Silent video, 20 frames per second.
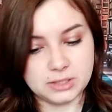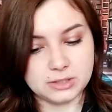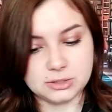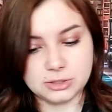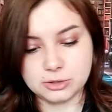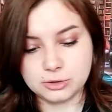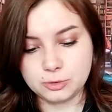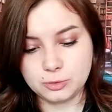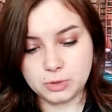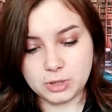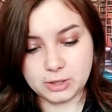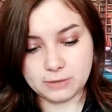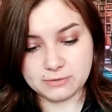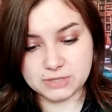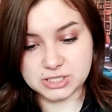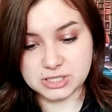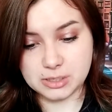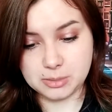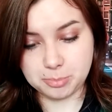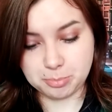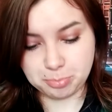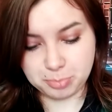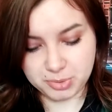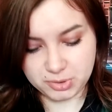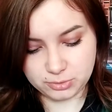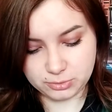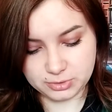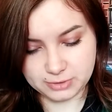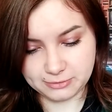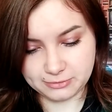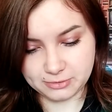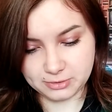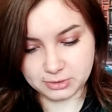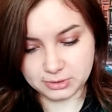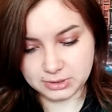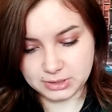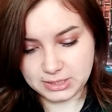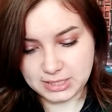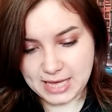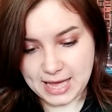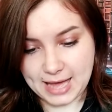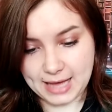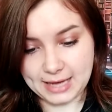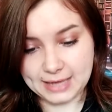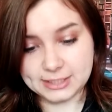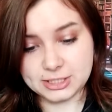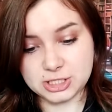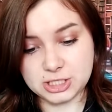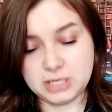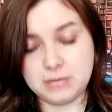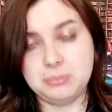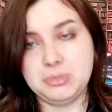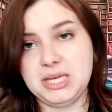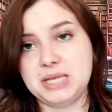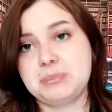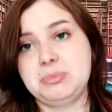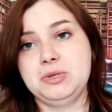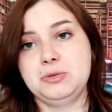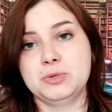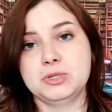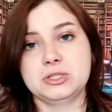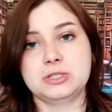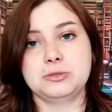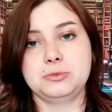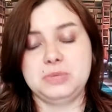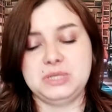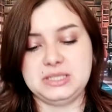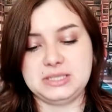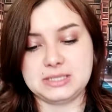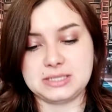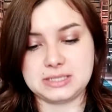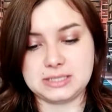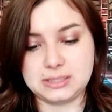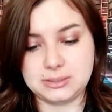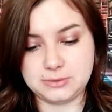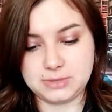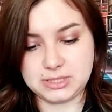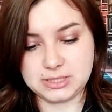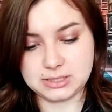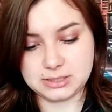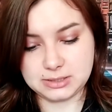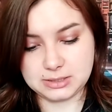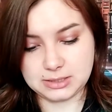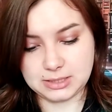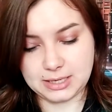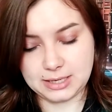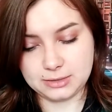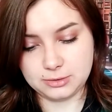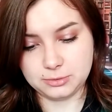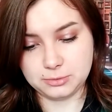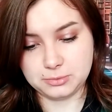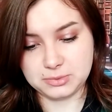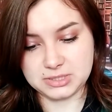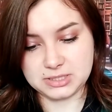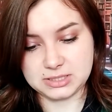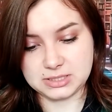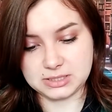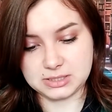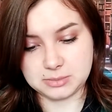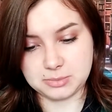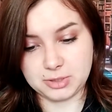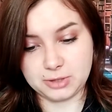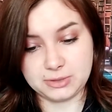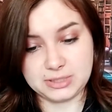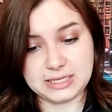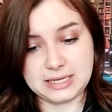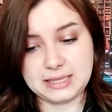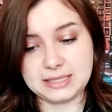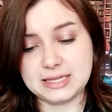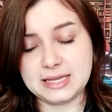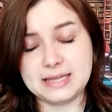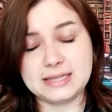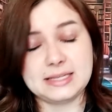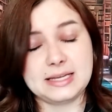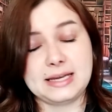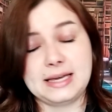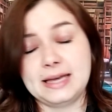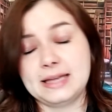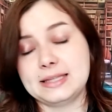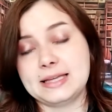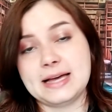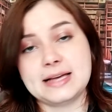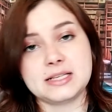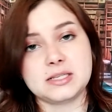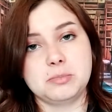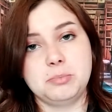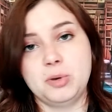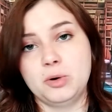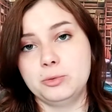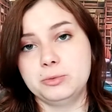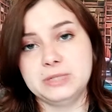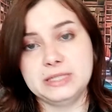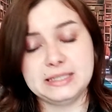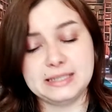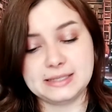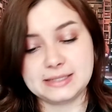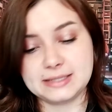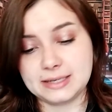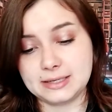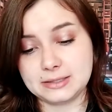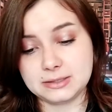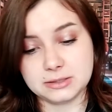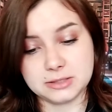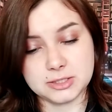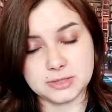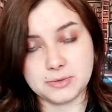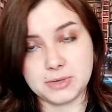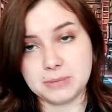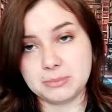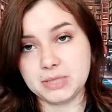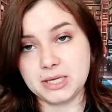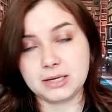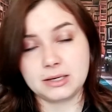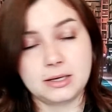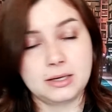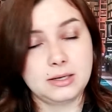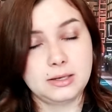The new covers are beautiful. Actually make me want to read this series. I don't know what it's about. It again has bone in the title, so I'm like...